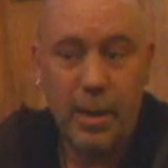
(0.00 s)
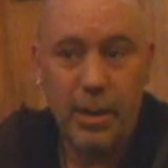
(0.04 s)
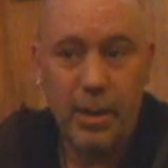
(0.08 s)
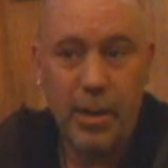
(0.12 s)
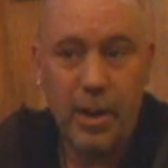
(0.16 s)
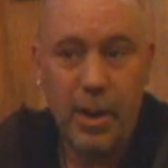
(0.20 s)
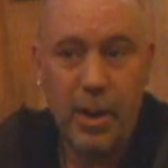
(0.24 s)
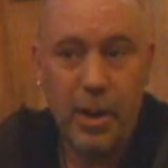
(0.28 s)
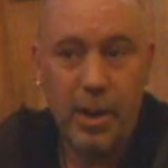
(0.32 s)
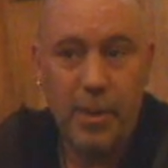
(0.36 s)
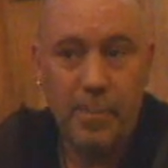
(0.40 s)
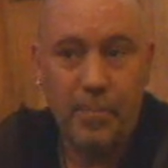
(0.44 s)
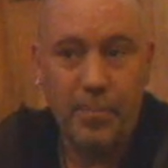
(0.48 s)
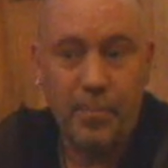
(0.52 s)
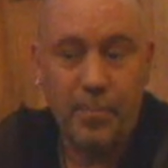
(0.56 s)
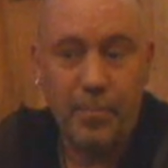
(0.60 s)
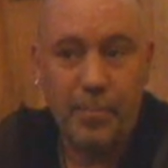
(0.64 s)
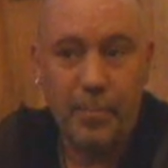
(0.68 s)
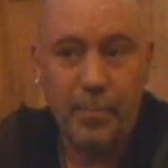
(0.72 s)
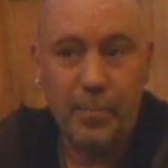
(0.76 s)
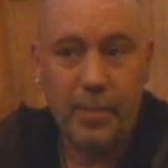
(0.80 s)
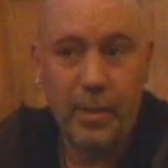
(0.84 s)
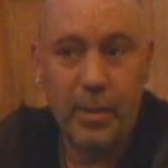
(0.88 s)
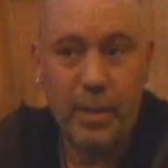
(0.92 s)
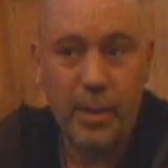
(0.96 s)
And I
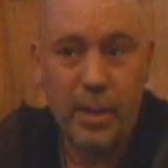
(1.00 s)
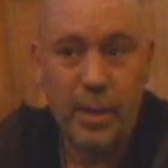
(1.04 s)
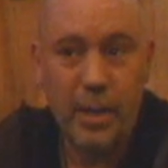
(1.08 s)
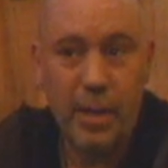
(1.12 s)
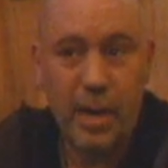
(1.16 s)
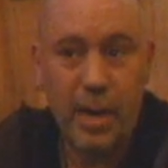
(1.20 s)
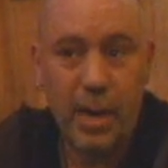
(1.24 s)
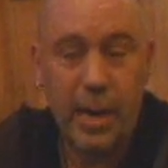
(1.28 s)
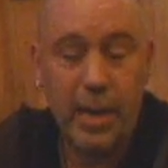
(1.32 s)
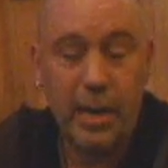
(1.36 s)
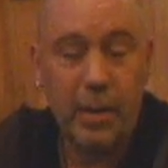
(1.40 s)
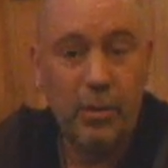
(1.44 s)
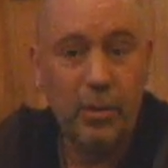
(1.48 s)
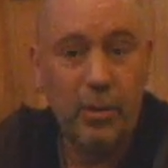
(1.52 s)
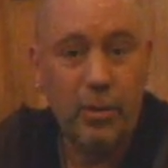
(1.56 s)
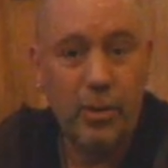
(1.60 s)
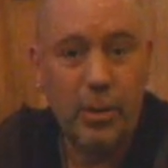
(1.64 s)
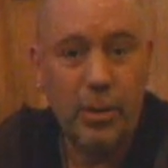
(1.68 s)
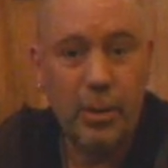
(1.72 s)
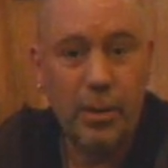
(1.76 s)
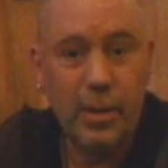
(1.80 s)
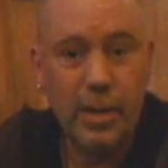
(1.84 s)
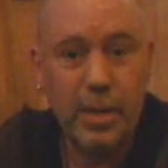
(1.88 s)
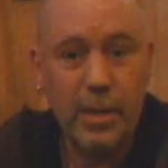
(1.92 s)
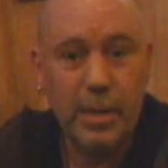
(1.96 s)
had a
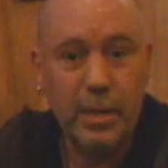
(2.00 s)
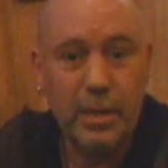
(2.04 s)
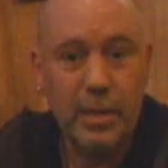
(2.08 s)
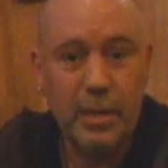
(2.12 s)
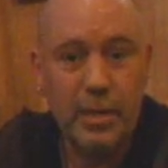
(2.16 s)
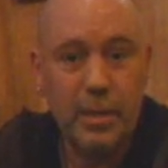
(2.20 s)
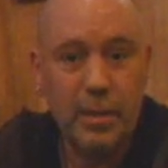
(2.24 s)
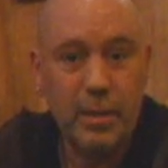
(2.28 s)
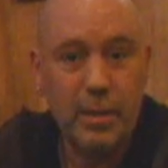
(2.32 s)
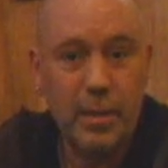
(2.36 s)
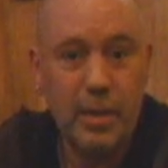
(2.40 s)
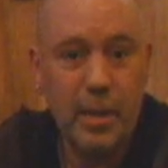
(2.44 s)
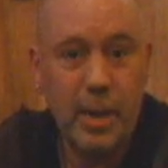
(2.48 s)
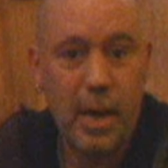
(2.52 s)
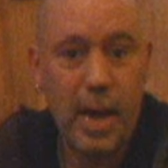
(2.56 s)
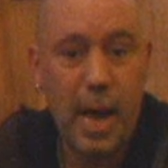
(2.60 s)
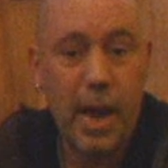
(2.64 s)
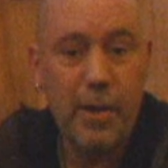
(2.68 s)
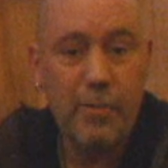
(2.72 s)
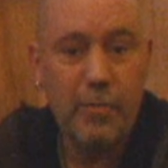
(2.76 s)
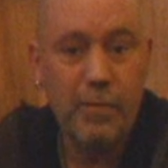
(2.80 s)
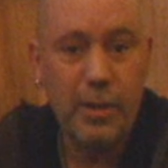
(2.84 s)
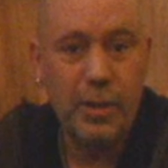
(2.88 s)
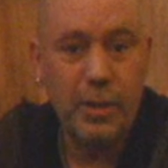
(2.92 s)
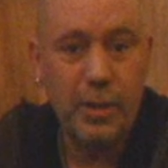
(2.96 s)
look at these
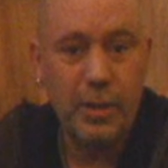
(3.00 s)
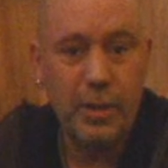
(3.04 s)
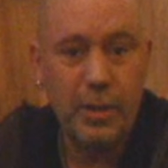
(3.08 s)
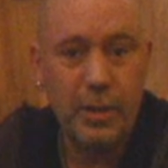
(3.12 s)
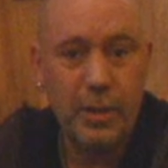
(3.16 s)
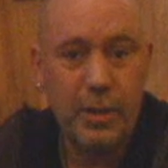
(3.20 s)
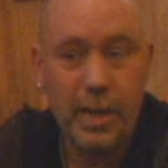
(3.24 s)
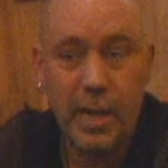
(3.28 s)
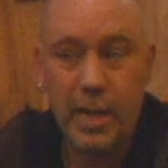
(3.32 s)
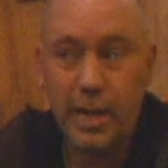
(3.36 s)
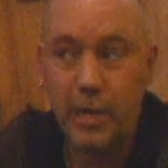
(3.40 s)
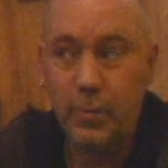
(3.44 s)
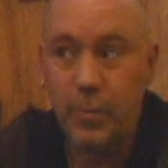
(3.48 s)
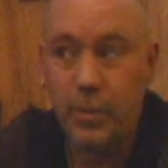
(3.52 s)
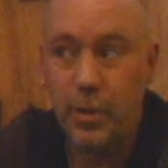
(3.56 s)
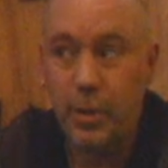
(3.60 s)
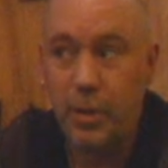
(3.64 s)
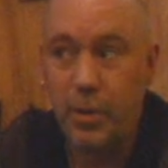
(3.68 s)
hydrogen kits,